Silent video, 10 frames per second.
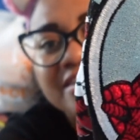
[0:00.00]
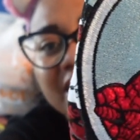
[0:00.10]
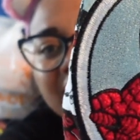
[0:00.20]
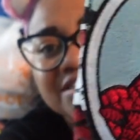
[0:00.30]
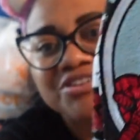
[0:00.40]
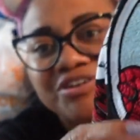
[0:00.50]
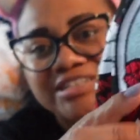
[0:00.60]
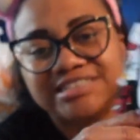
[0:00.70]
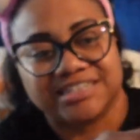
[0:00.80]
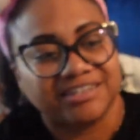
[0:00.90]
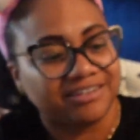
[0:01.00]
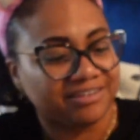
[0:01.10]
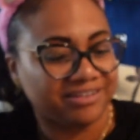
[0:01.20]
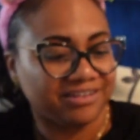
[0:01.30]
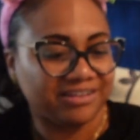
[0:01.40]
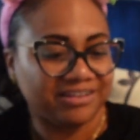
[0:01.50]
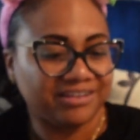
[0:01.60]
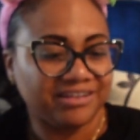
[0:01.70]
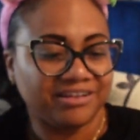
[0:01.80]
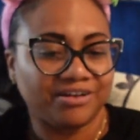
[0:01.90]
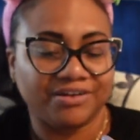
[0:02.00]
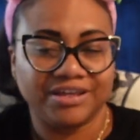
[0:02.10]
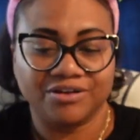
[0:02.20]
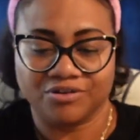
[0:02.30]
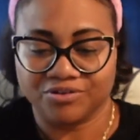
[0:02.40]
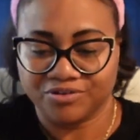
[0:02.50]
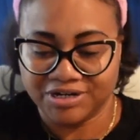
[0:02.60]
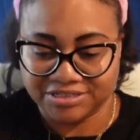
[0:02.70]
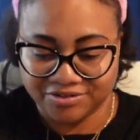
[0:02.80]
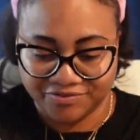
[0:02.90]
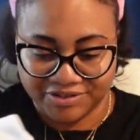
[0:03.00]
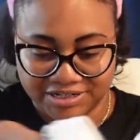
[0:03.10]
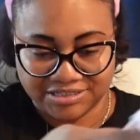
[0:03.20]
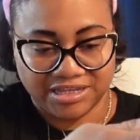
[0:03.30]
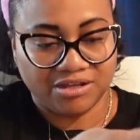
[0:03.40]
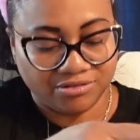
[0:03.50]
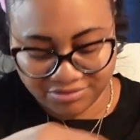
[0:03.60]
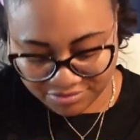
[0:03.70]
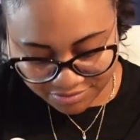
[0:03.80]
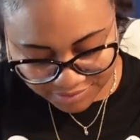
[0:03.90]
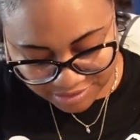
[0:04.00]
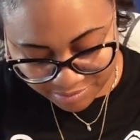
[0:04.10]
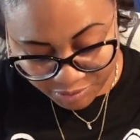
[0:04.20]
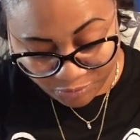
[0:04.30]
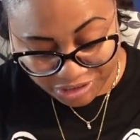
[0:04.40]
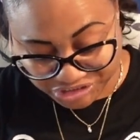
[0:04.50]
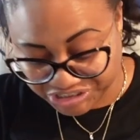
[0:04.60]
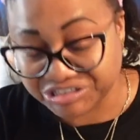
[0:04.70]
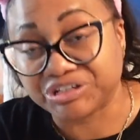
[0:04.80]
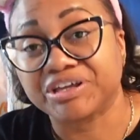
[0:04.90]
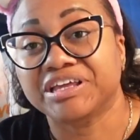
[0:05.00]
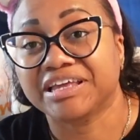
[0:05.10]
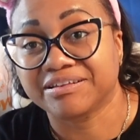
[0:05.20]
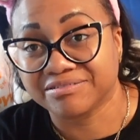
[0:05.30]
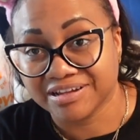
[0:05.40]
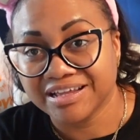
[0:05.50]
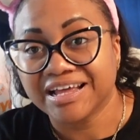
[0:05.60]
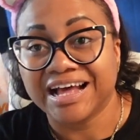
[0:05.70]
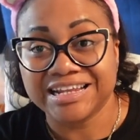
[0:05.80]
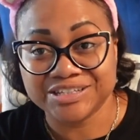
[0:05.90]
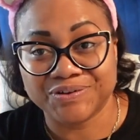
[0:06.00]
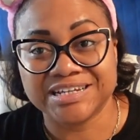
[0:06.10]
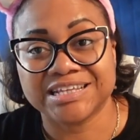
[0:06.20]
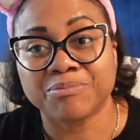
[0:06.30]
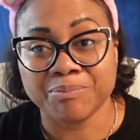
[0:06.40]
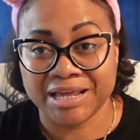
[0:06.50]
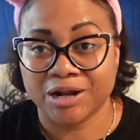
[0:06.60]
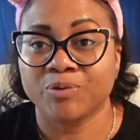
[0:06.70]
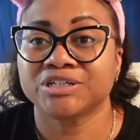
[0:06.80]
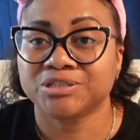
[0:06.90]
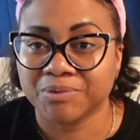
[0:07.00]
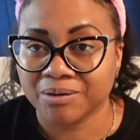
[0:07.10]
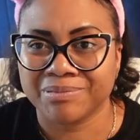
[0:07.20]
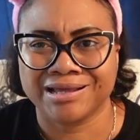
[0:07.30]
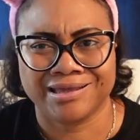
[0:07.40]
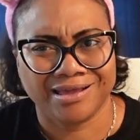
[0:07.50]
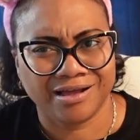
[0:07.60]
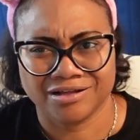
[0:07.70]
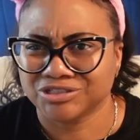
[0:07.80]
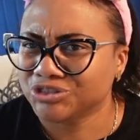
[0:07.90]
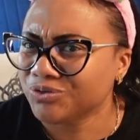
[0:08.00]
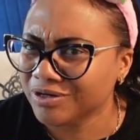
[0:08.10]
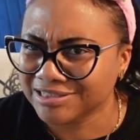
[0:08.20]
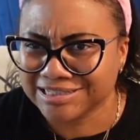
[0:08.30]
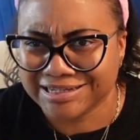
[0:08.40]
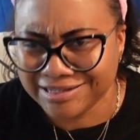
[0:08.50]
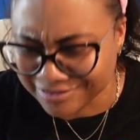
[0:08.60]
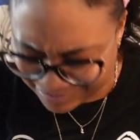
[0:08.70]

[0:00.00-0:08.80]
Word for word: That's crazy. Oh, he gonna go crazy over this. He, you know what, let me wash it so he can, at least when he said, mommy, can I wear it tomorrow? I'm like, yeah, sure, it's clean.